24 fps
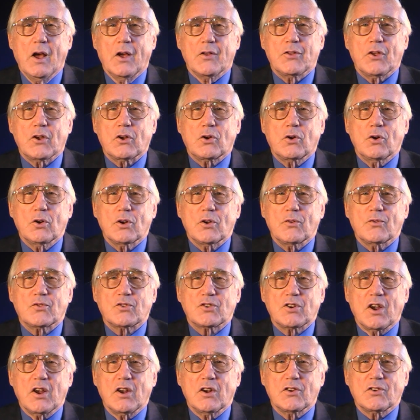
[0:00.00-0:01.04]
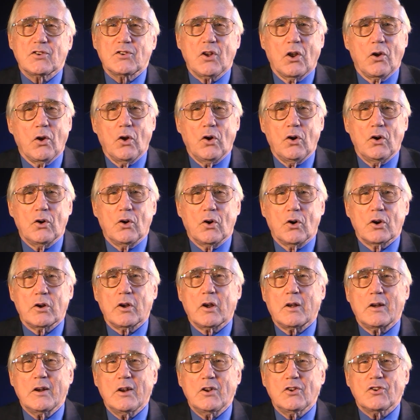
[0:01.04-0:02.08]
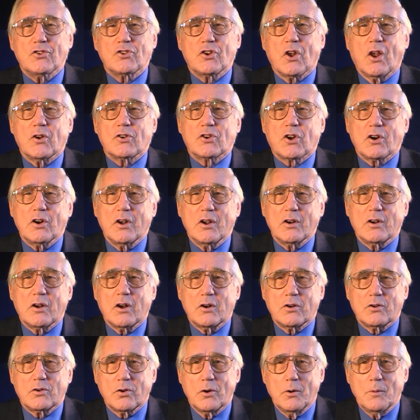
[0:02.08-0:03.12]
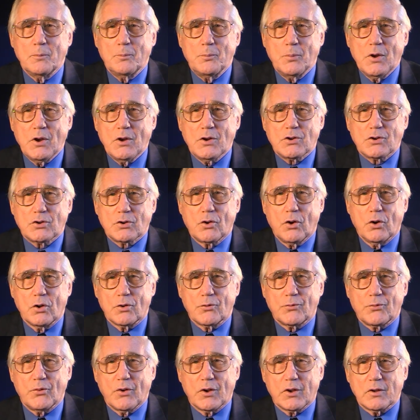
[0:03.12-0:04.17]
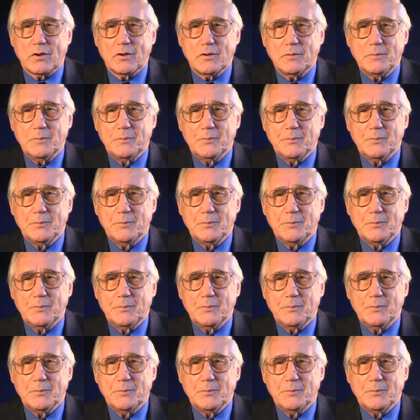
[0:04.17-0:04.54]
they could have changed the law or at least tried to impeach Goldfinger.